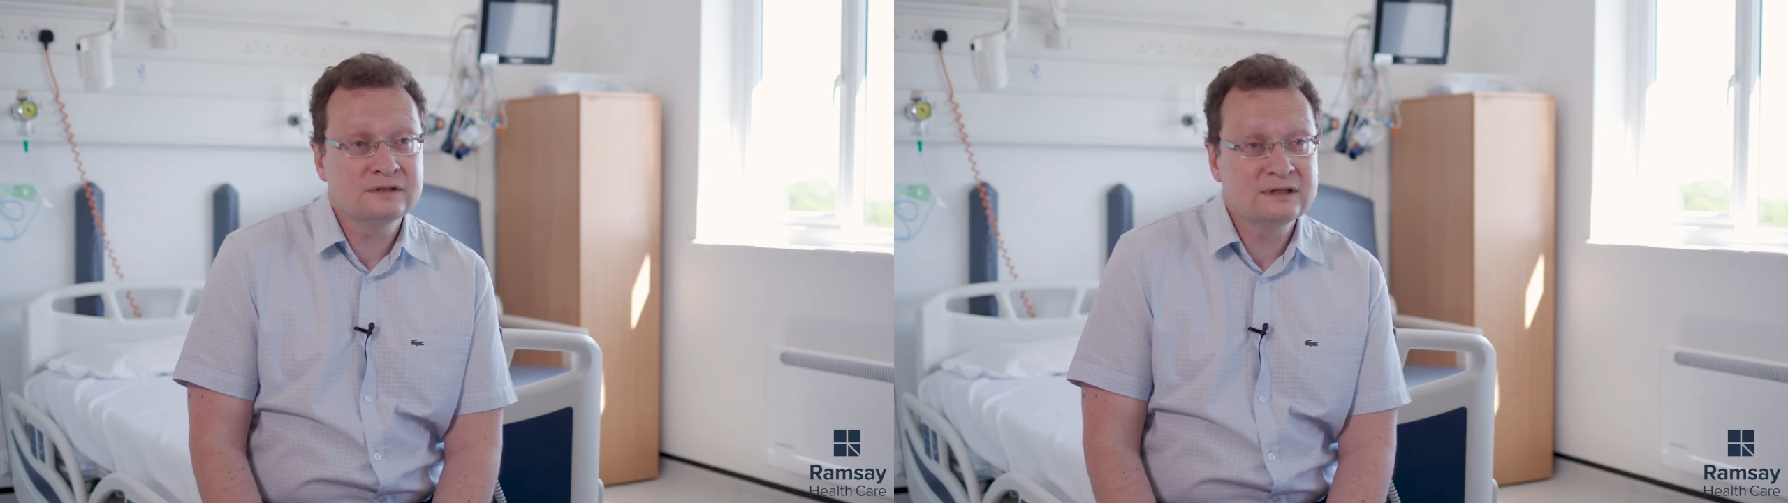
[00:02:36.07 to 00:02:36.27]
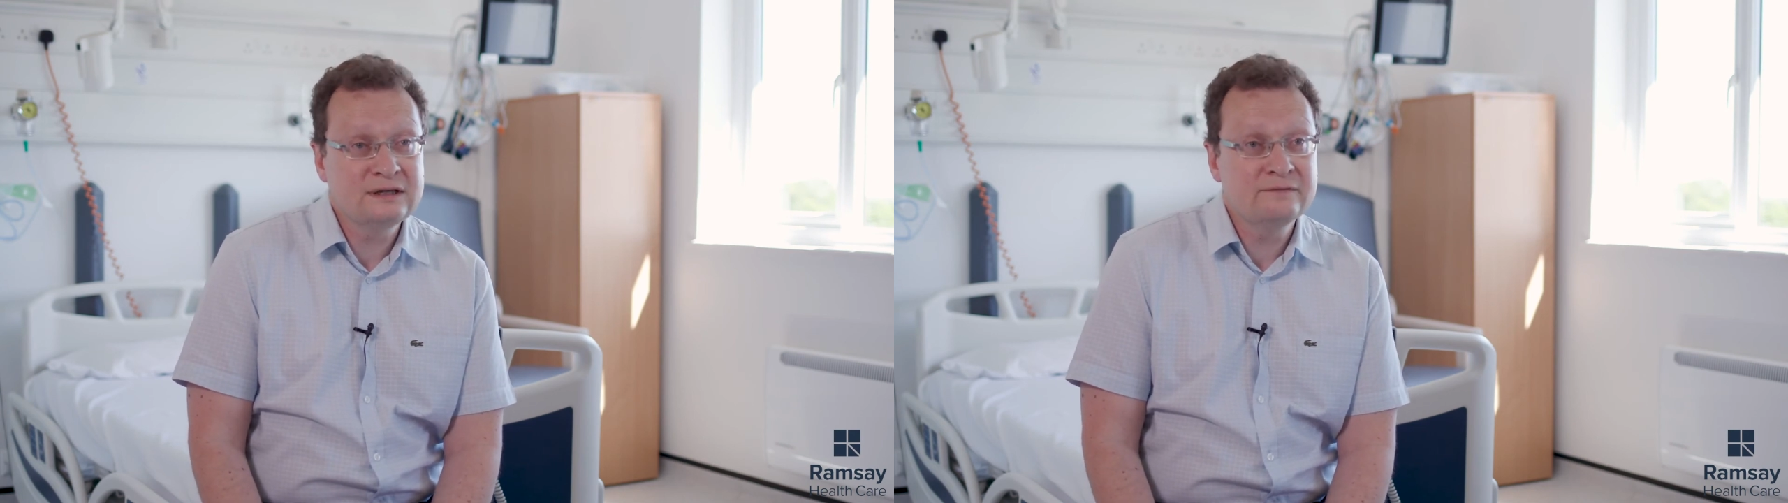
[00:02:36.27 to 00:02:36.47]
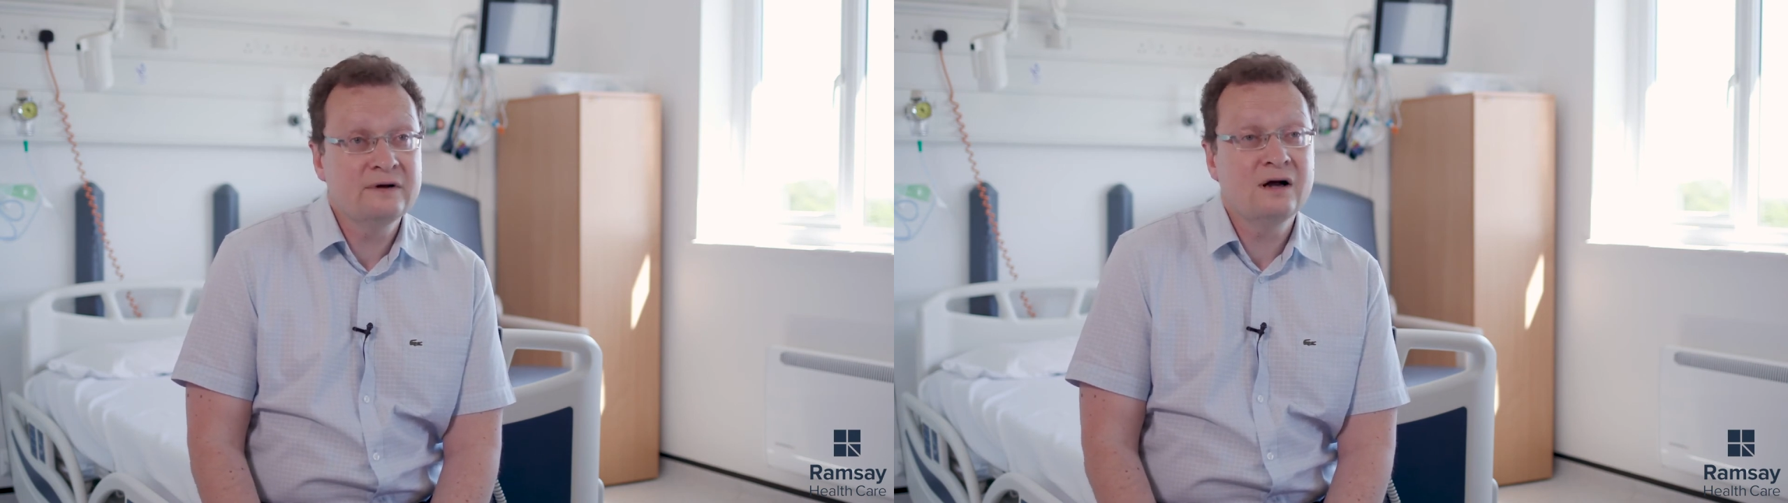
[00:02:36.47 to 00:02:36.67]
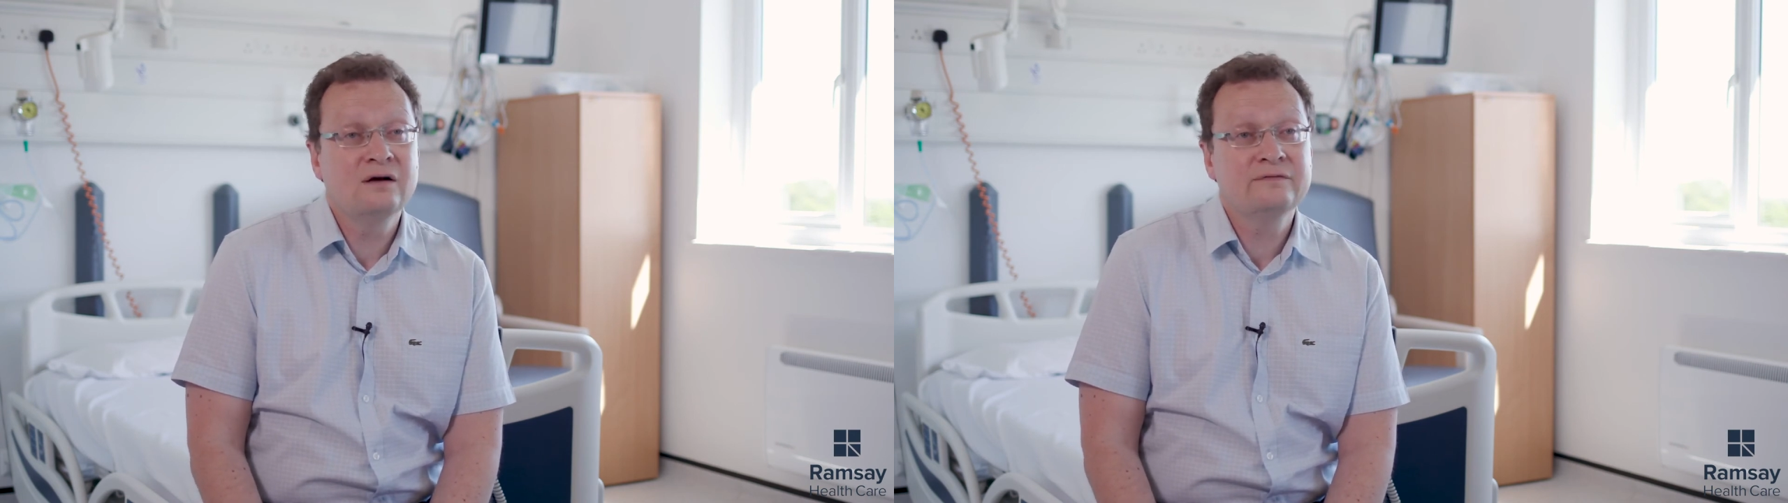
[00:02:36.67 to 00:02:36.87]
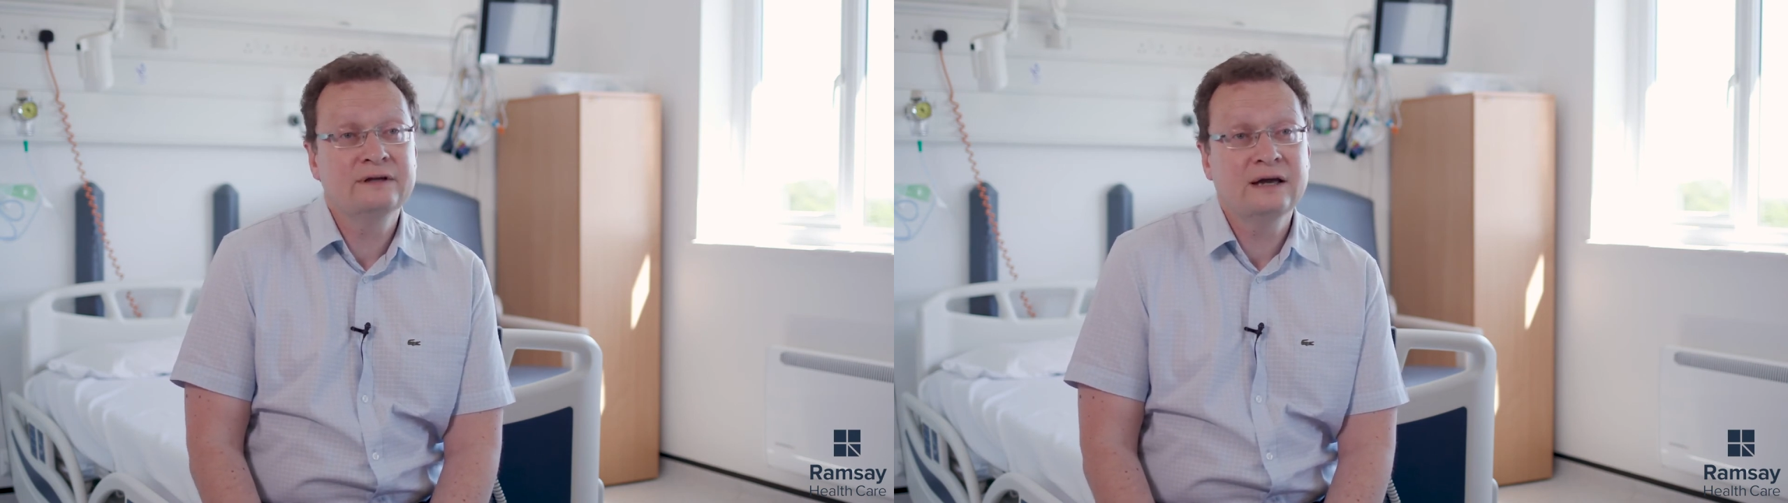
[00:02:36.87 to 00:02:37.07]
to sleep for
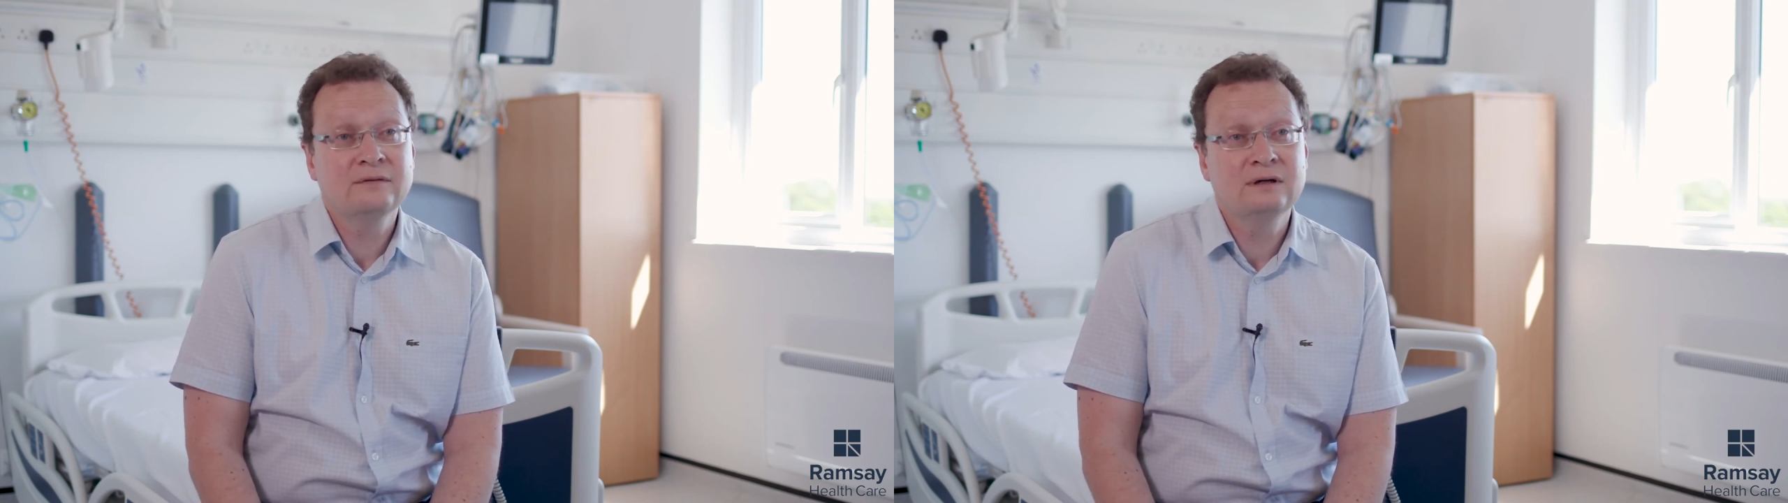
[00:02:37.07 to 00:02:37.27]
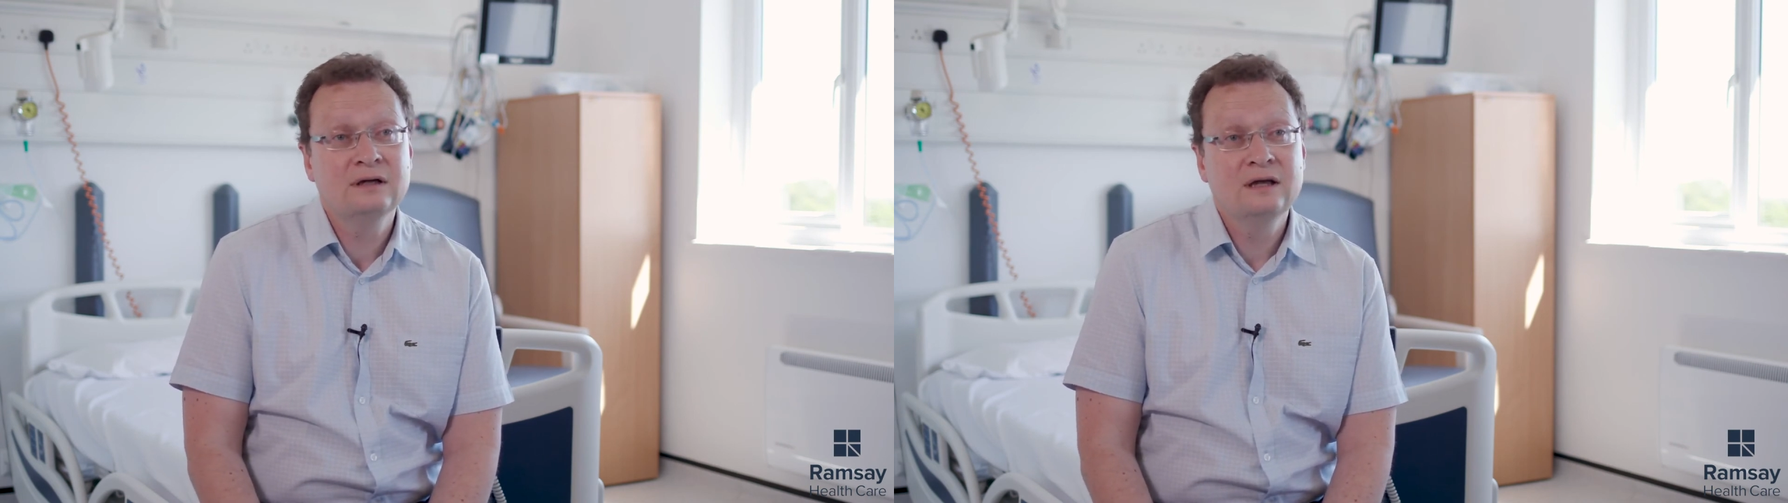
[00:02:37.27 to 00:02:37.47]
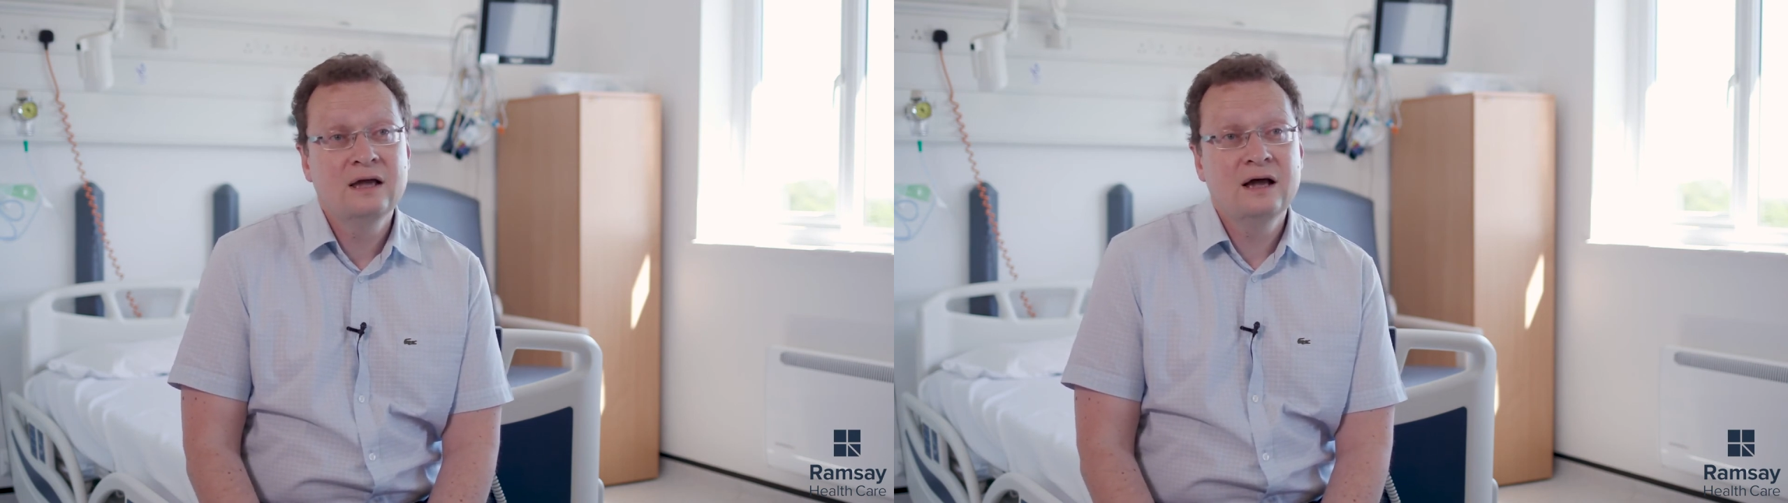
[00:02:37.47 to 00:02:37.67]
half an hour